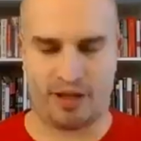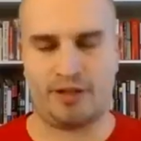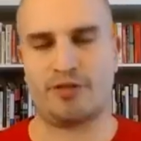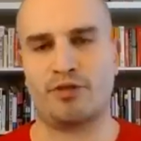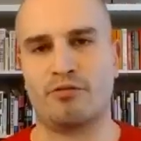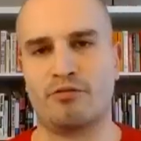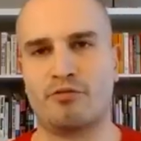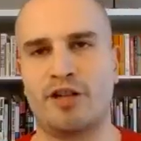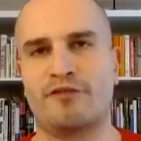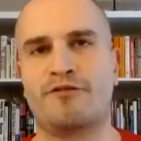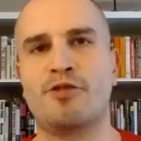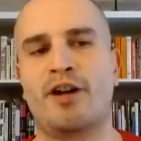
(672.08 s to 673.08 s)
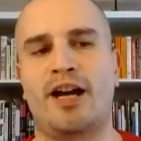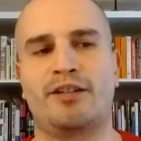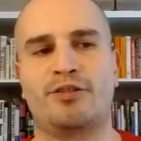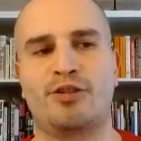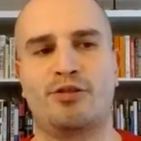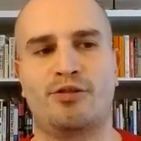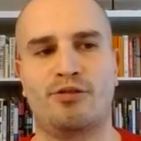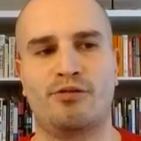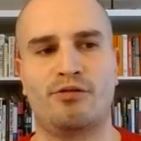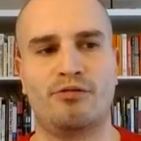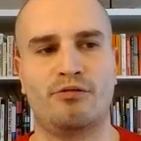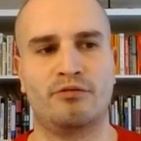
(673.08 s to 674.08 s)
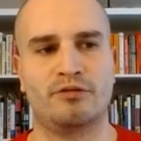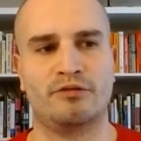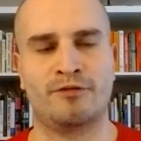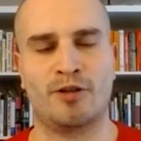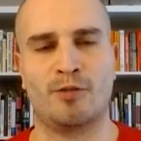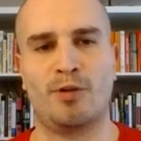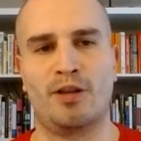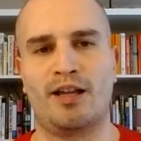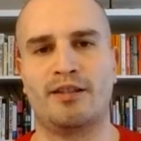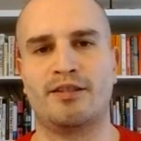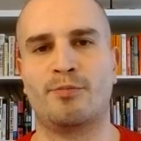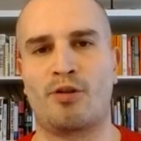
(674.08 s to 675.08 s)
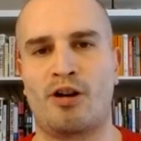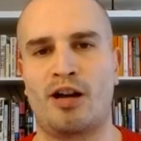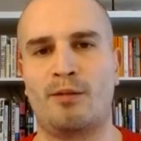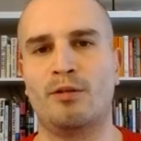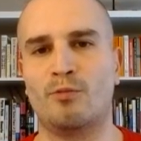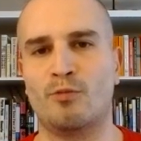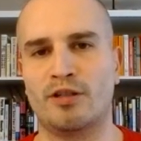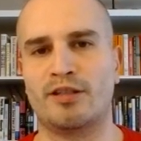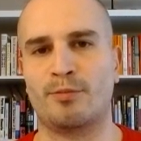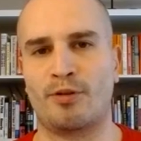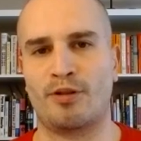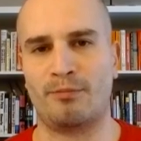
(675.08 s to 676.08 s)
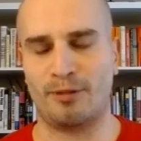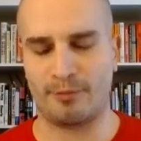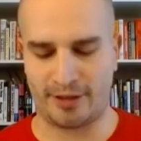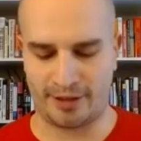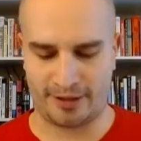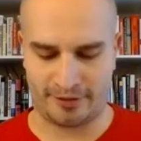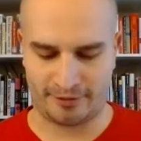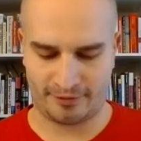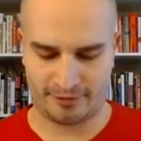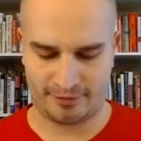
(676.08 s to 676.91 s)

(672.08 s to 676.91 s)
Okay. So if you had to verbalize the problem, what's the problem right now?